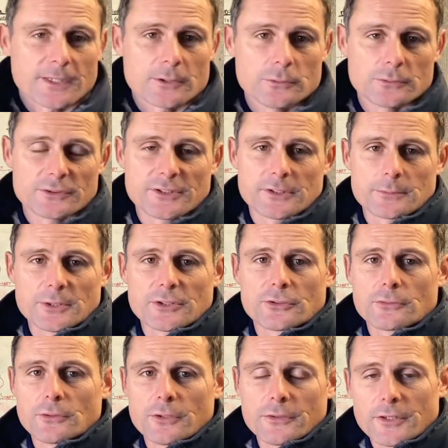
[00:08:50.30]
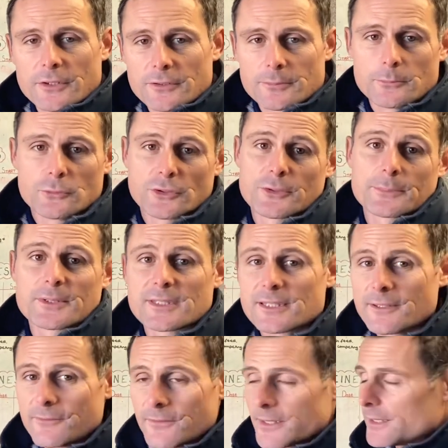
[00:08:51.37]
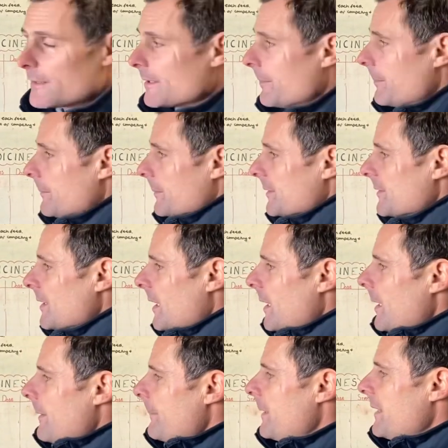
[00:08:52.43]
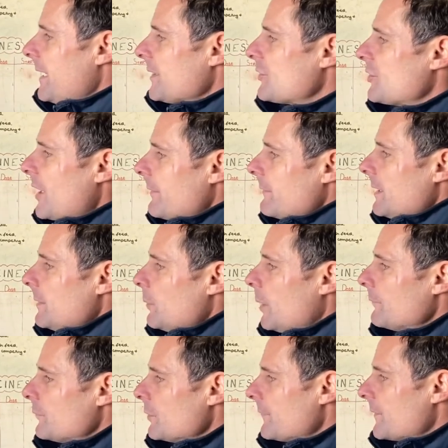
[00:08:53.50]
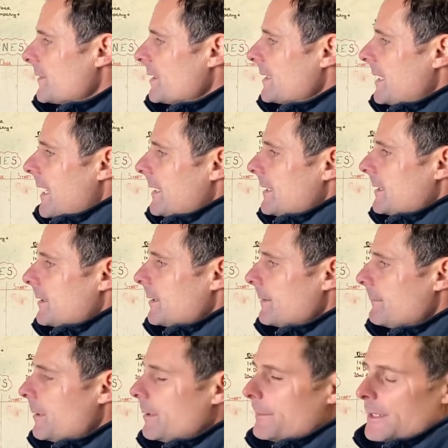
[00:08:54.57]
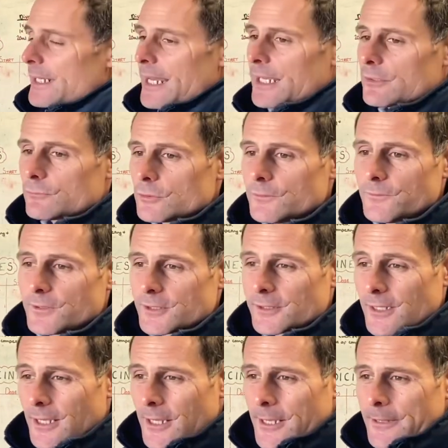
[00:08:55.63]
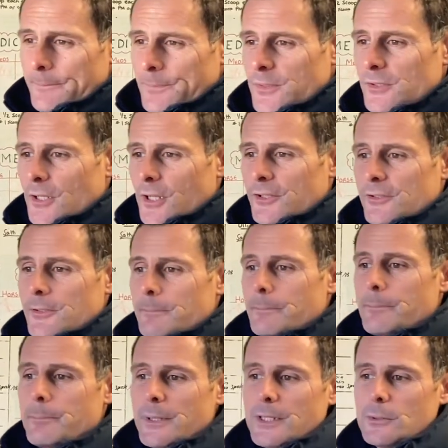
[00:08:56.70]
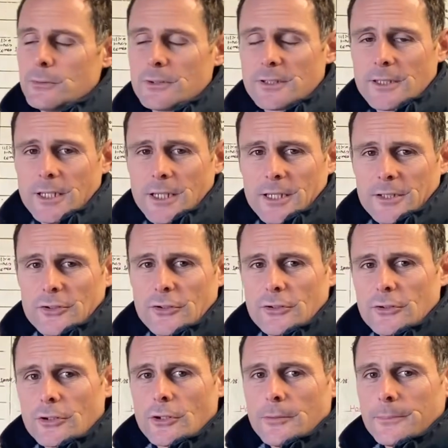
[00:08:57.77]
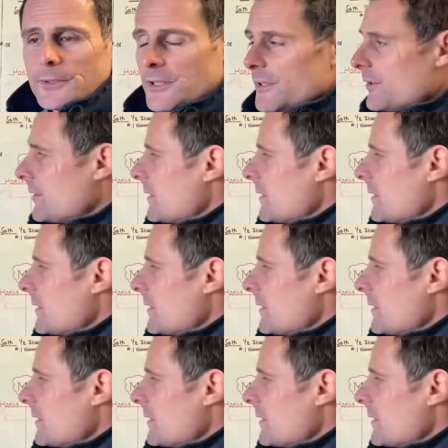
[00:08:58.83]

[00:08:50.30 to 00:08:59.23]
horses which are on those more specific supplements. But that's generally what Rufus is getting at the moment. As Rufus starts to build to the competition